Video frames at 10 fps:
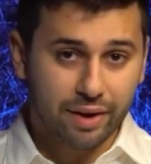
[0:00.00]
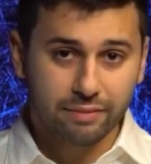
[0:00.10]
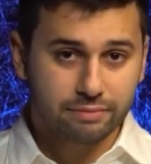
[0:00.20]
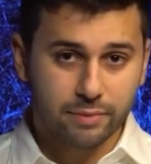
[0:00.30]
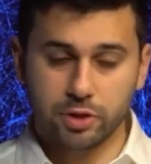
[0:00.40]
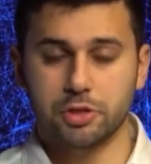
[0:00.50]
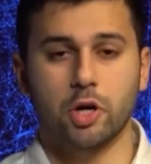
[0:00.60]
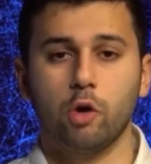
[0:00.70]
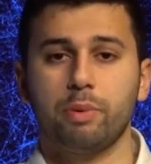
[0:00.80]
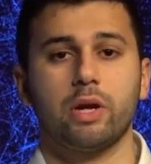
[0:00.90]
it, you're just
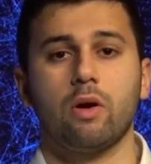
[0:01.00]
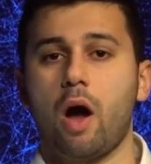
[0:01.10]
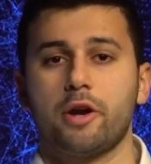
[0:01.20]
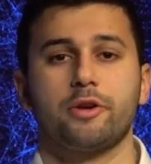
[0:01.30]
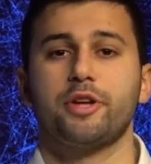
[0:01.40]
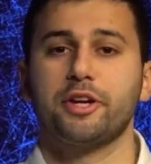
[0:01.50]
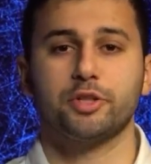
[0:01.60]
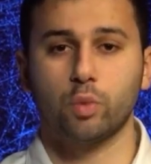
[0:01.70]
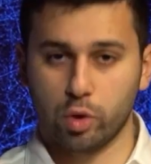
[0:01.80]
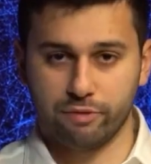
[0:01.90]
hoping your auditor takes
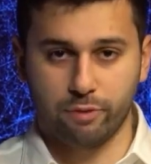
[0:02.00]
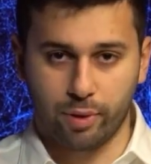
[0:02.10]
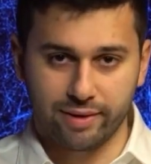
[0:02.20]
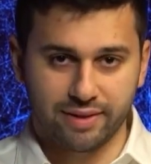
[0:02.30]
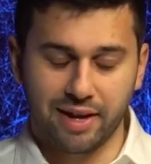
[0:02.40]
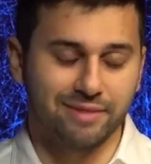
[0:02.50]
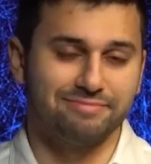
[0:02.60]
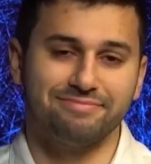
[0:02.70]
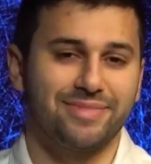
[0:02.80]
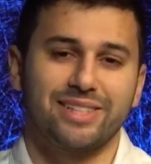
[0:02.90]
your word for it, and
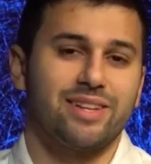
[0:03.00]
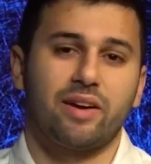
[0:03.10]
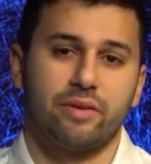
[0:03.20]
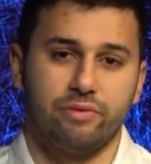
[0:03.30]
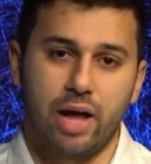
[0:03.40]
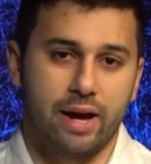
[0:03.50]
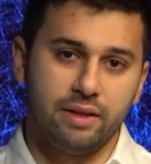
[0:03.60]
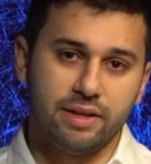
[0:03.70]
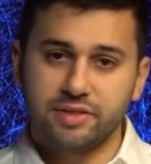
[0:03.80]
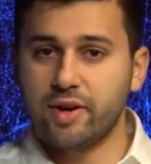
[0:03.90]
that's not gonna fly.
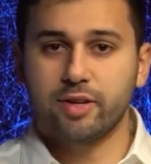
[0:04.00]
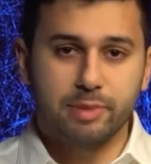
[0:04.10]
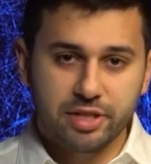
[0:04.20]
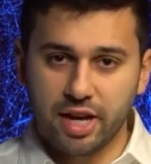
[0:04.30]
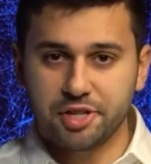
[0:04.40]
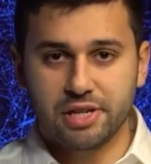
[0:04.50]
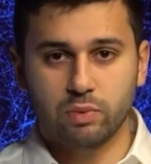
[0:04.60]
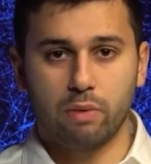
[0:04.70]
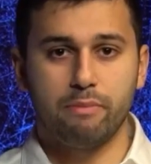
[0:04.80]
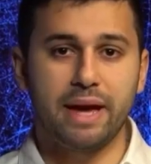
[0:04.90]
This documentation is
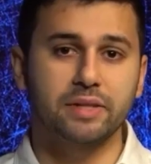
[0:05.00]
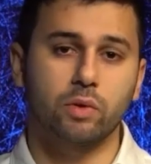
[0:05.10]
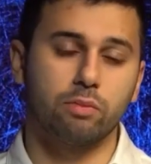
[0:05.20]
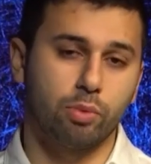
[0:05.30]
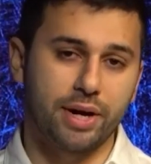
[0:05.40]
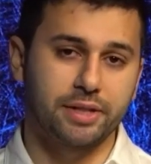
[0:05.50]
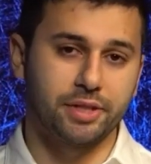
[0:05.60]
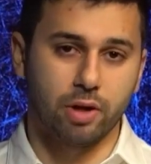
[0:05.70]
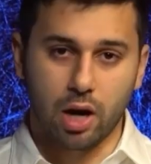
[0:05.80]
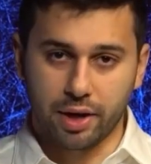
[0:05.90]
what makes or breaks
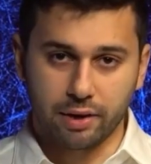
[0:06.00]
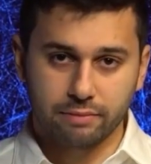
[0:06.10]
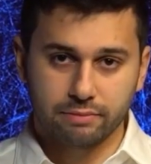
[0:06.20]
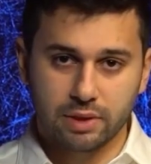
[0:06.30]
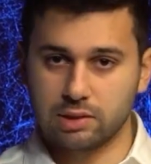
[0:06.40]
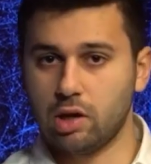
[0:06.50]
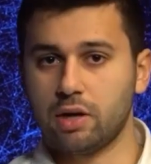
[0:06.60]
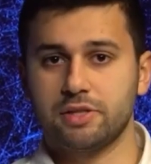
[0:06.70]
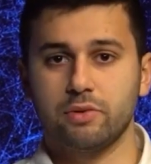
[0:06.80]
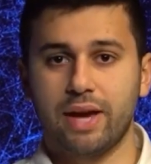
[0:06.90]
your audit. As
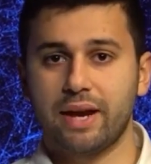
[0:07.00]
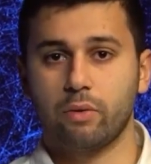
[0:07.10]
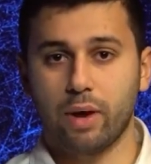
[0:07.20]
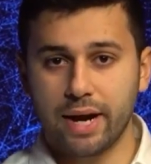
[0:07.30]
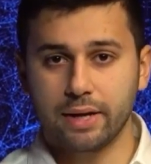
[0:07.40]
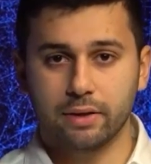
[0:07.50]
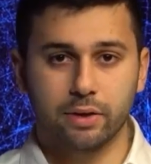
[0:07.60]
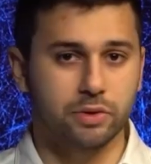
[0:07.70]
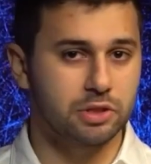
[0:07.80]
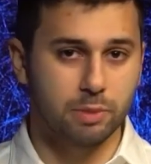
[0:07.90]
long as you get it right,
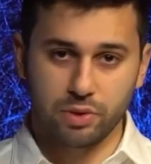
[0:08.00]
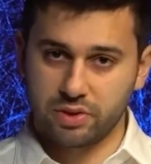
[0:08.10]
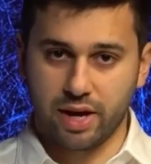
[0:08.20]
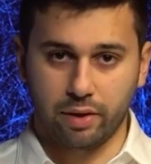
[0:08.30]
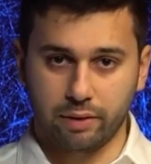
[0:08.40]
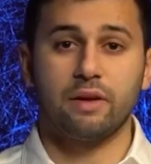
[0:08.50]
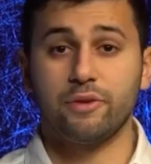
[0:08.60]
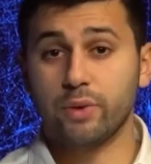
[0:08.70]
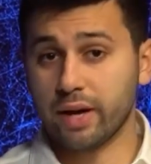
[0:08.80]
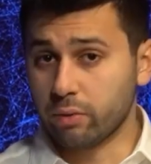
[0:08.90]
you're smooth sailing.
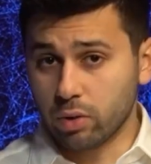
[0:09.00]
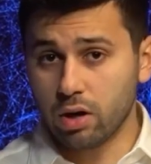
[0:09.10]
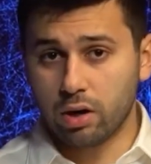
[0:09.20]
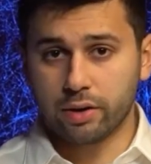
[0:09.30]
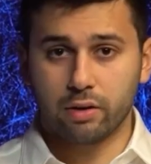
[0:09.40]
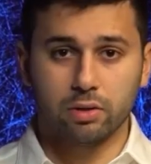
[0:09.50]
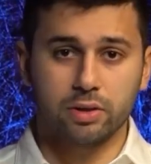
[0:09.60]
If you get it wrong, you're